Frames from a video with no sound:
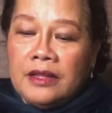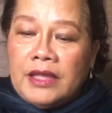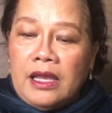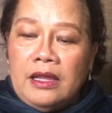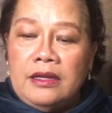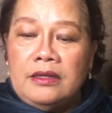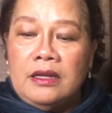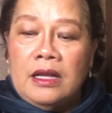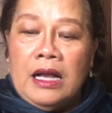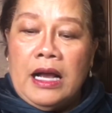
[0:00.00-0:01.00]
then
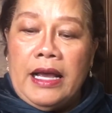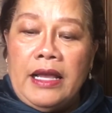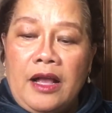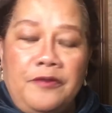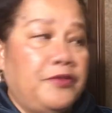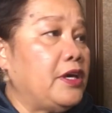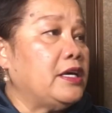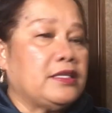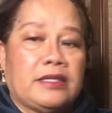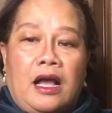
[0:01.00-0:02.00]
I have
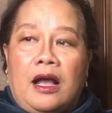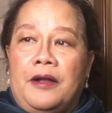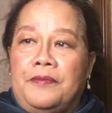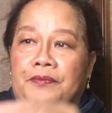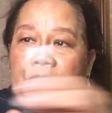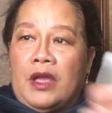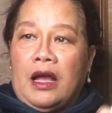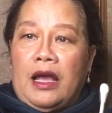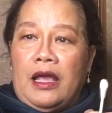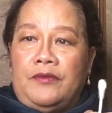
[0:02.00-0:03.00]
this um,
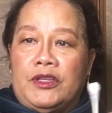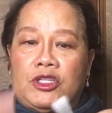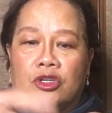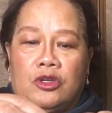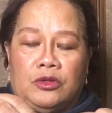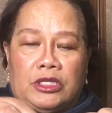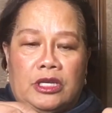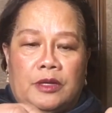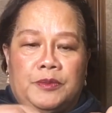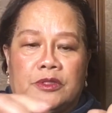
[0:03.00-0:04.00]
I have this
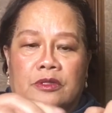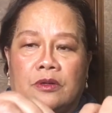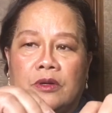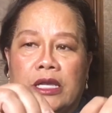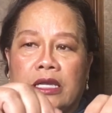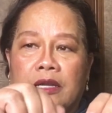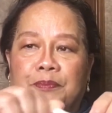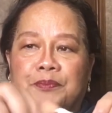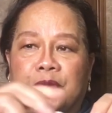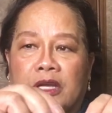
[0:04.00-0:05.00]
Q-tip, so I kind of
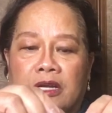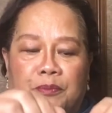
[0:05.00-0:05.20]
kind of